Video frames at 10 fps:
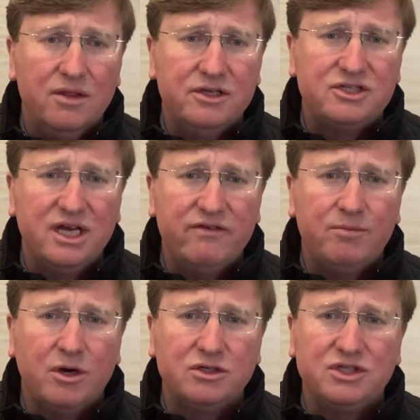This state of
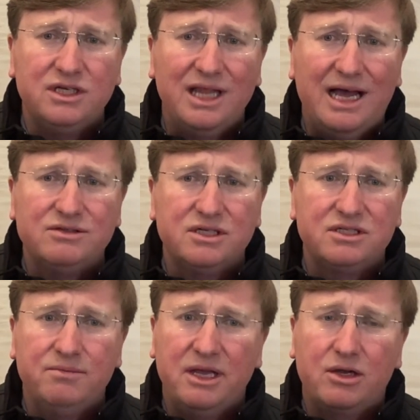emergency allows us
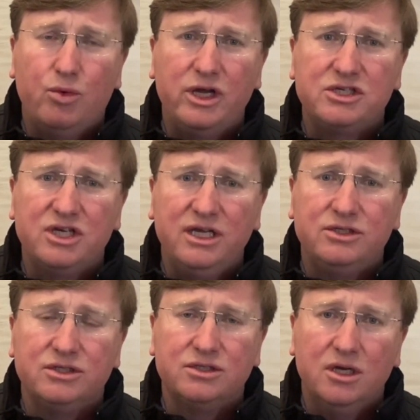to make quick
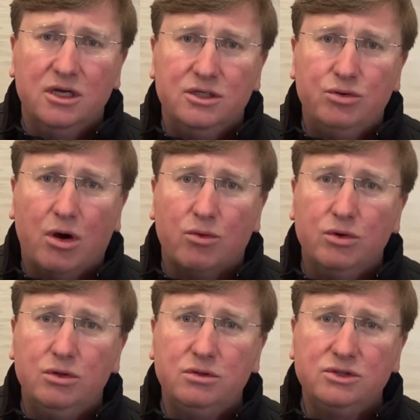changes to our
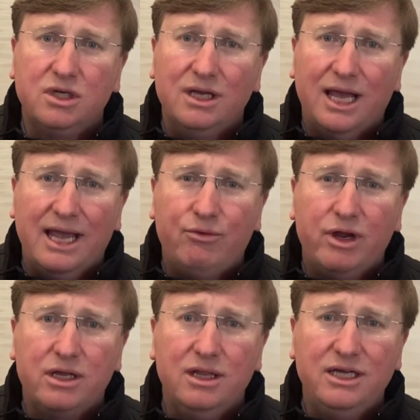rules and
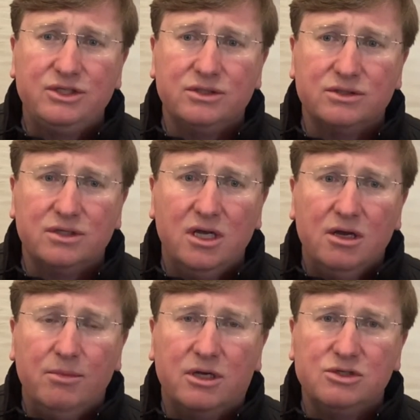regulations
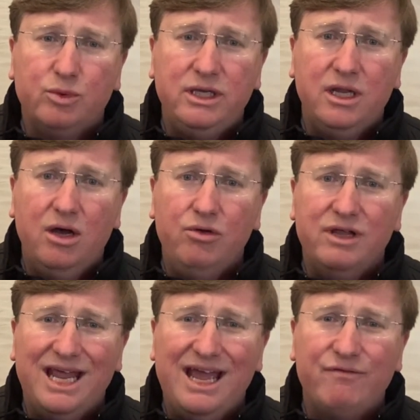because we know
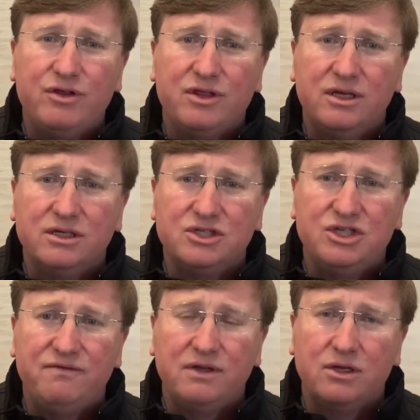that everything is
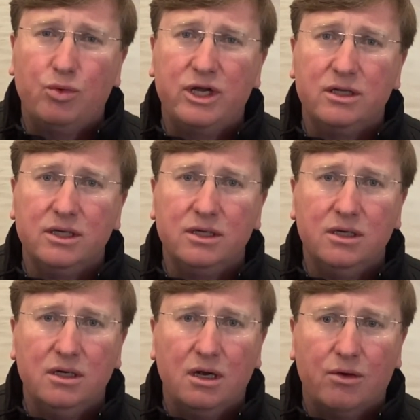shifting quickly
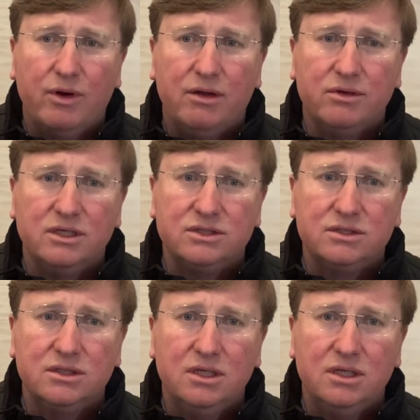around us.